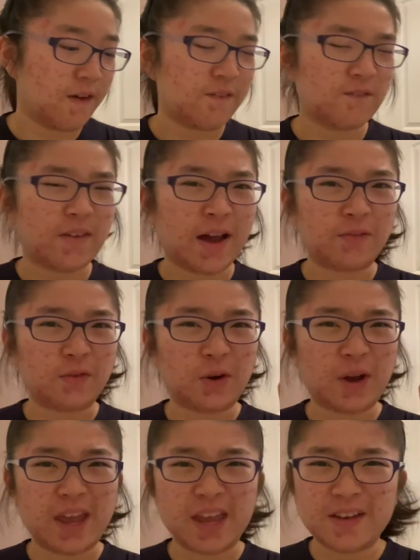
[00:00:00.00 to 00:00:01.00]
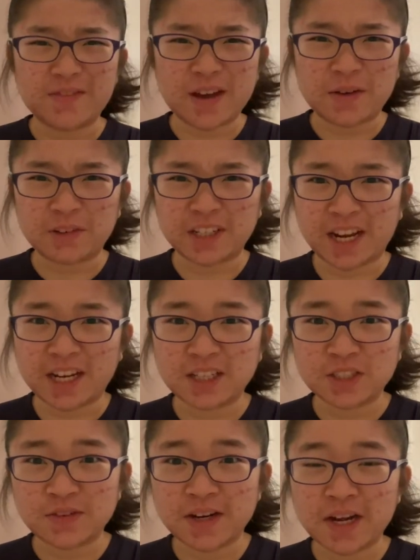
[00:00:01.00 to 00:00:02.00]
5:08,
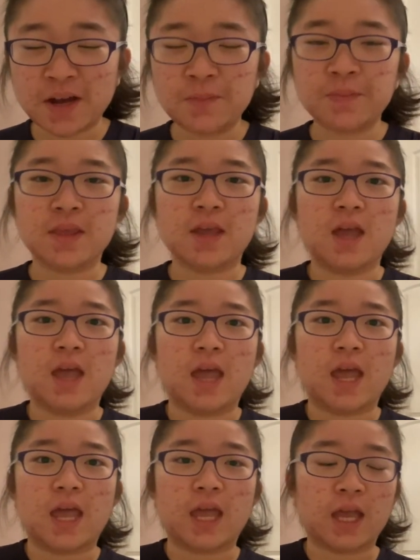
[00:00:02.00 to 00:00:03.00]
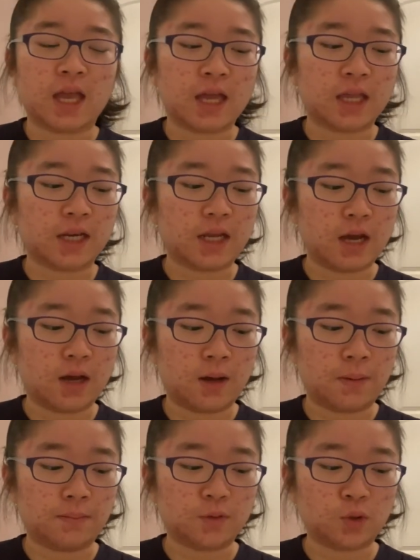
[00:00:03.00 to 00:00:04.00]
5:09-ish right now,
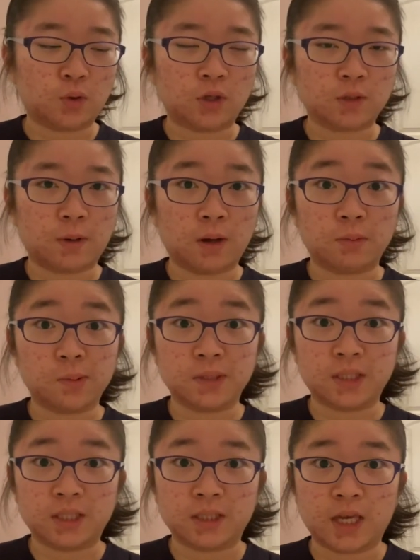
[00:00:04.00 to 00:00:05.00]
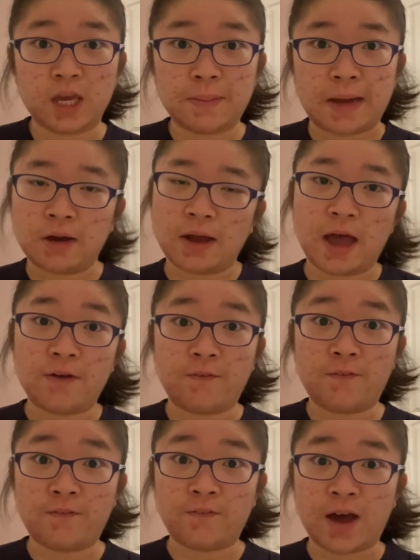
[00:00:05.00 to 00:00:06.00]
and scores probably just came out at
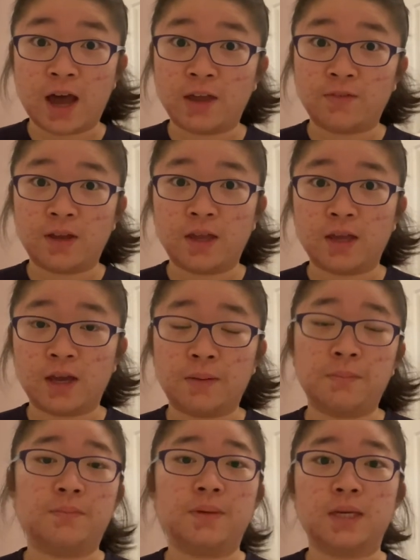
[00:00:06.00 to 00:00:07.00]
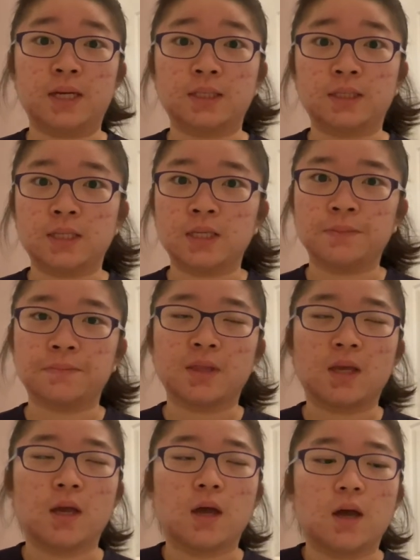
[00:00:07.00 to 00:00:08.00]
5 a.m. PST.
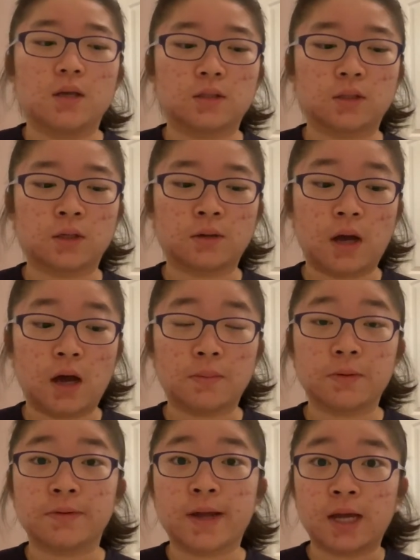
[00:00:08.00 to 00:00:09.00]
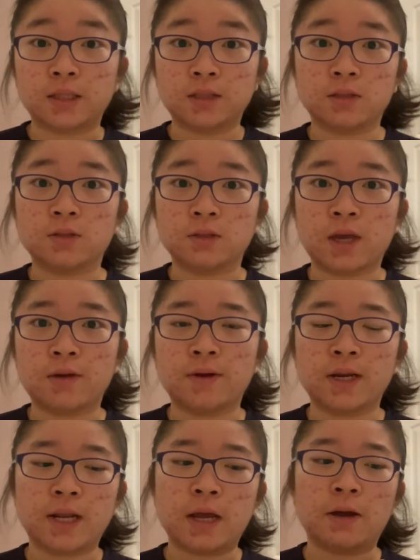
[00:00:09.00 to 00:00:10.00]
So I'll be reacting to that
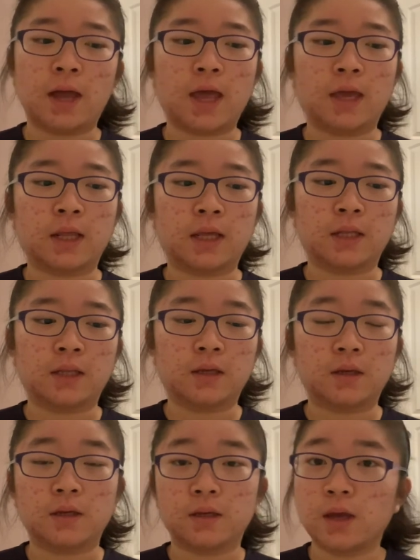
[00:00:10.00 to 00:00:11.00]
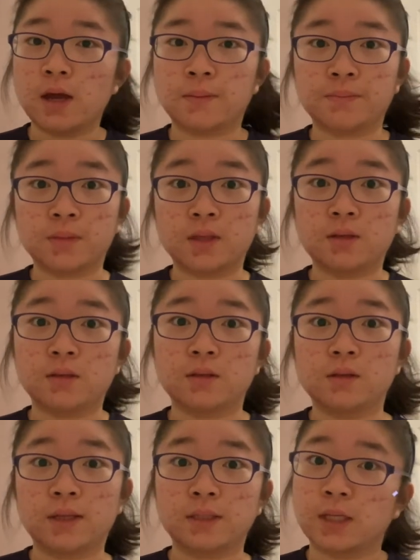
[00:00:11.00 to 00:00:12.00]
right now, and yeah,
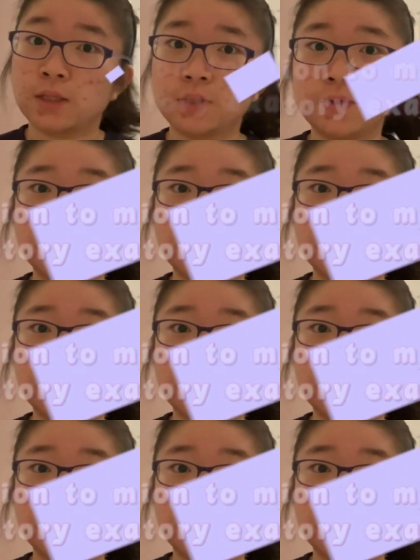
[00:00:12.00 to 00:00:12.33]
let's get to it.